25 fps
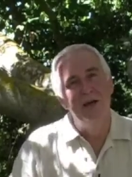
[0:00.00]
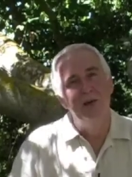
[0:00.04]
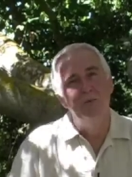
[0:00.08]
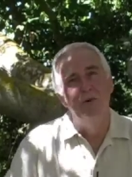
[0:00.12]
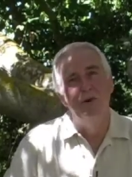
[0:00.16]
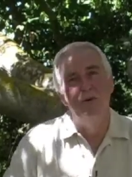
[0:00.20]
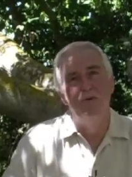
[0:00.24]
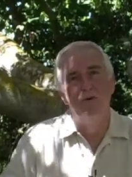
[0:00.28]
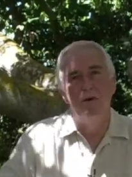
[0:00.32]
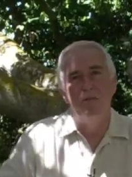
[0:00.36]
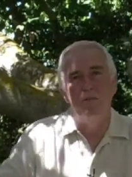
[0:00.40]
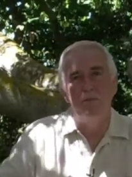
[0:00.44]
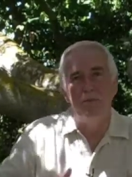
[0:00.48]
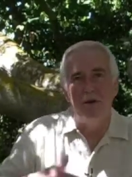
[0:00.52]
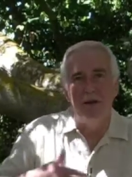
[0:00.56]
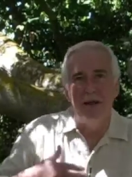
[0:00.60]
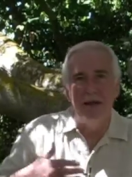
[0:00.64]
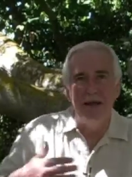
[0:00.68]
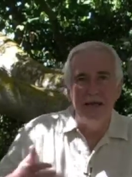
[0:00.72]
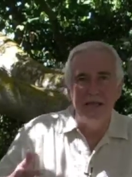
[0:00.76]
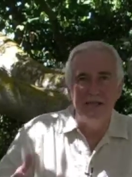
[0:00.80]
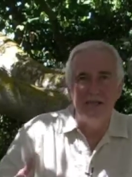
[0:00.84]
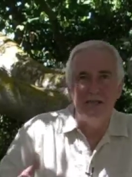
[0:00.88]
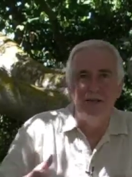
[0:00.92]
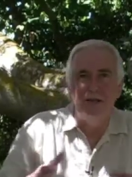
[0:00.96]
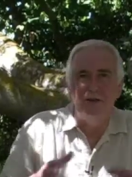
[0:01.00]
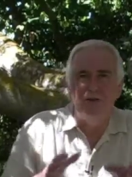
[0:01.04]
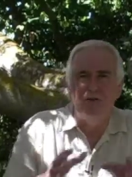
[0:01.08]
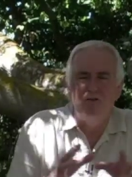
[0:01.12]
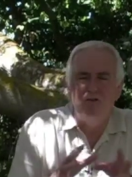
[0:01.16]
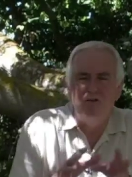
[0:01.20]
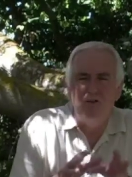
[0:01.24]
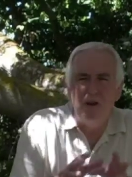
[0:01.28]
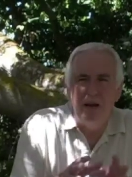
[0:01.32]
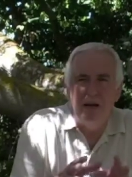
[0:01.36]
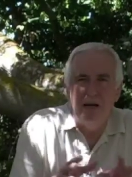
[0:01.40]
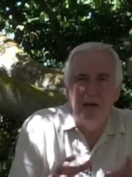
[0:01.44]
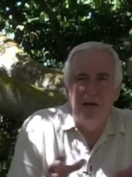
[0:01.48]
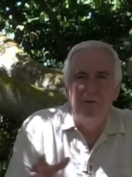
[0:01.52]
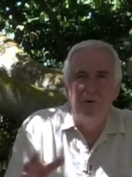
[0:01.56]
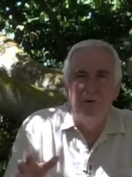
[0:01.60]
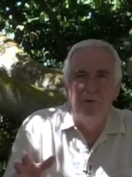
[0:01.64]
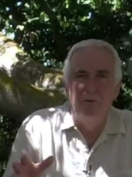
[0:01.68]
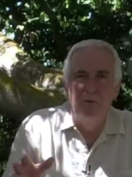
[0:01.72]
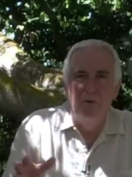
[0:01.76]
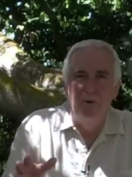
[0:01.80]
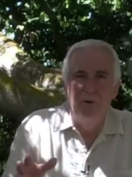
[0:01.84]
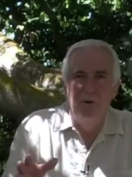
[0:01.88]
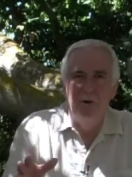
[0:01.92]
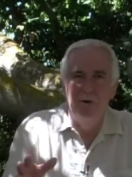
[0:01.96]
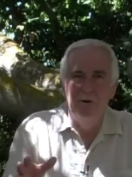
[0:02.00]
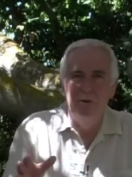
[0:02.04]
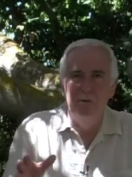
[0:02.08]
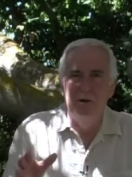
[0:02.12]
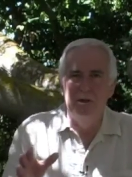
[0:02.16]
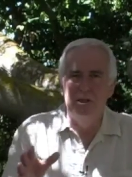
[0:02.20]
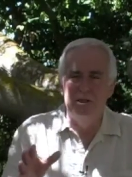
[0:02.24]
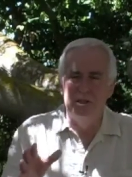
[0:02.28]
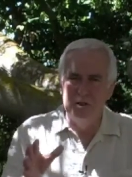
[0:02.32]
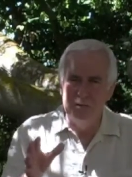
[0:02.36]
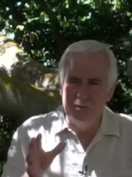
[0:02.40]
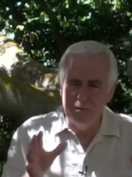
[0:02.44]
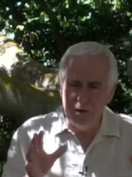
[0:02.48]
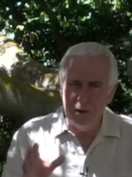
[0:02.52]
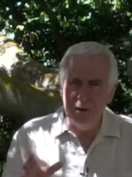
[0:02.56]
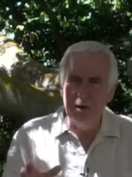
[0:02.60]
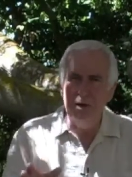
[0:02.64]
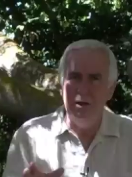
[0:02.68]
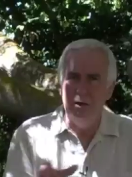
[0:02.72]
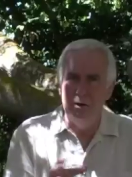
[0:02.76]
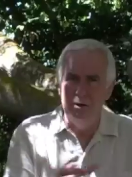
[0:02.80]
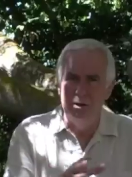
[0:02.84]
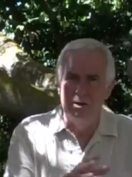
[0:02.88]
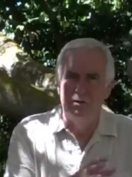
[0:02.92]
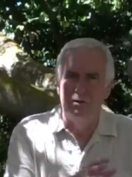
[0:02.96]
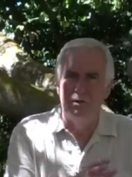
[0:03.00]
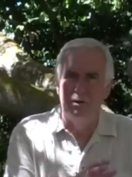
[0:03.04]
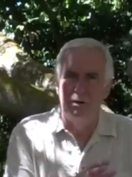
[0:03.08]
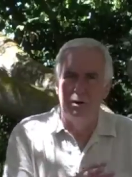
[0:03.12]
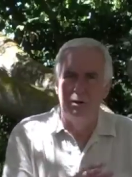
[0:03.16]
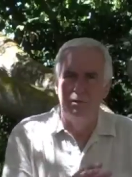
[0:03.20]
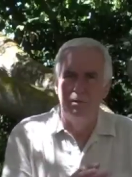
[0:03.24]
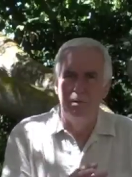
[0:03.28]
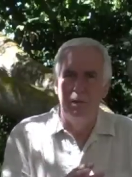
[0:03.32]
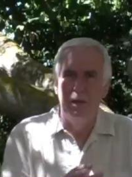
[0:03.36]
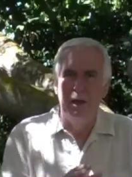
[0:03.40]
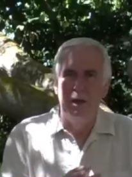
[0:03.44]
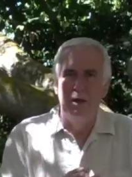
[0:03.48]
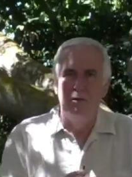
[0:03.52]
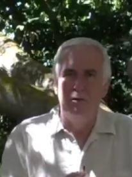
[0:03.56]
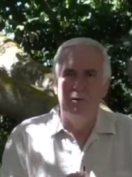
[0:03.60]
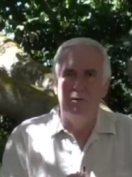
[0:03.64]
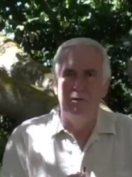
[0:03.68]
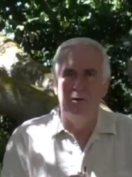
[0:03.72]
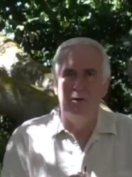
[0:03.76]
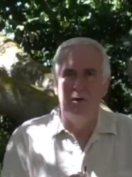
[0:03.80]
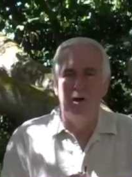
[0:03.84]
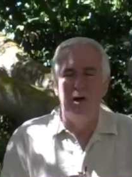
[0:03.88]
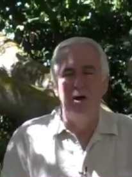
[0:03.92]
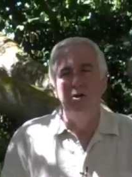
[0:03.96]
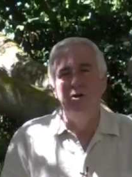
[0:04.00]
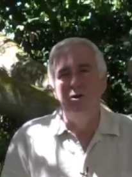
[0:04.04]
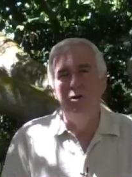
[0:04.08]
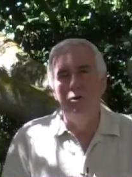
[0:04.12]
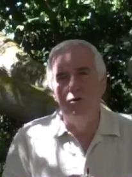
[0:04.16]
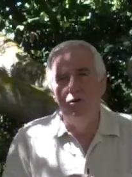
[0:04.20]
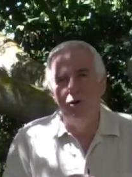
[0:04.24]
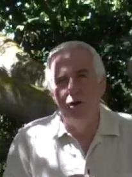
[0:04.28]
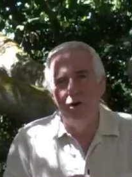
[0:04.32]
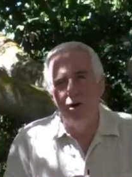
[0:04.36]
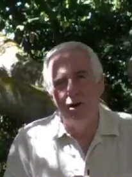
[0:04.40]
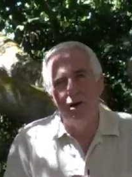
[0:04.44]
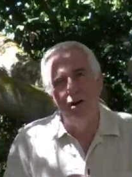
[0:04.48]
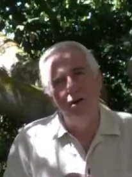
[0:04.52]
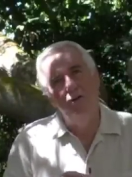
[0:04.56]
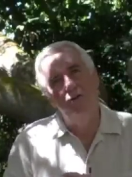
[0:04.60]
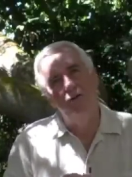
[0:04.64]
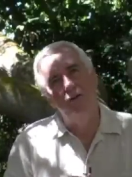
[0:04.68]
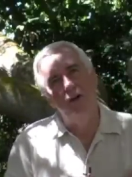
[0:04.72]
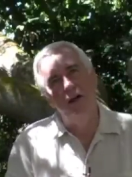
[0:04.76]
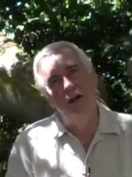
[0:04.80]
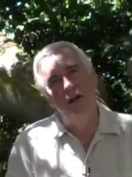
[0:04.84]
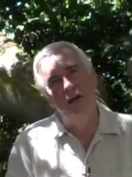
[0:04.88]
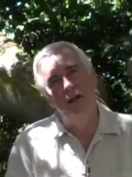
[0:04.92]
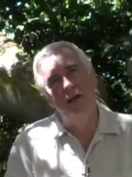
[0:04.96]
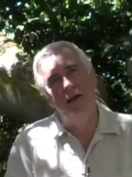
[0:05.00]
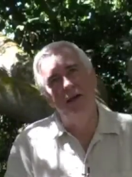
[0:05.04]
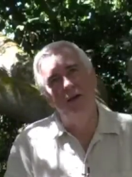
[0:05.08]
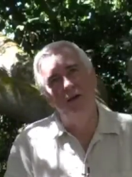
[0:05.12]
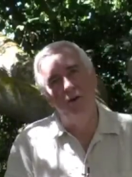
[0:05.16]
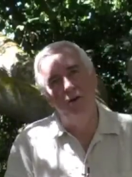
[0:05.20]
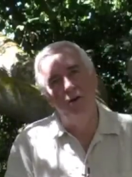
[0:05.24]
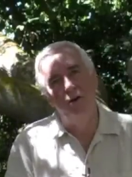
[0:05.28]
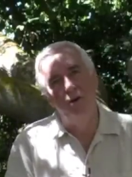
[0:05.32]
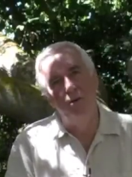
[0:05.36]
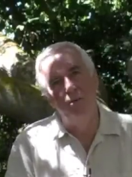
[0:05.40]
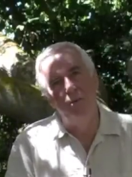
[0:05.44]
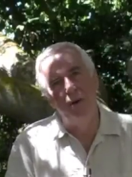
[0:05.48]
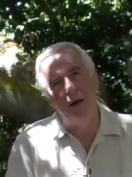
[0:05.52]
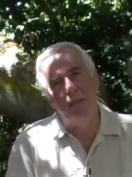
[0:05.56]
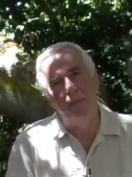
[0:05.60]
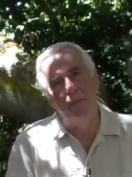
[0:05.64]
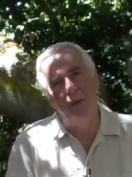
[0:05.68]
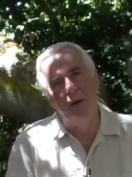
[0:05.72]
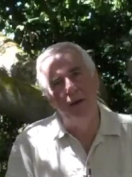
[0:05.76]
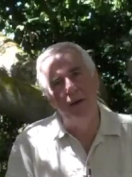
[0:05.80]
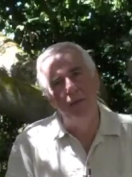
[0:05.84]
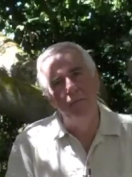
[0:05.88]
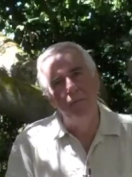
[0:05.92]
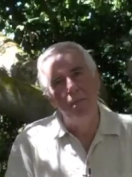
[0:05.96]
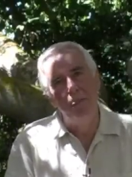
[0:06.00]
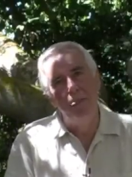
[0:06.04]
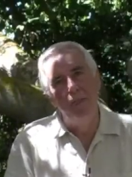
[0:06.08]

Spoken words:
We replace the training reward, which is very useful for a new dog in training or a puppy.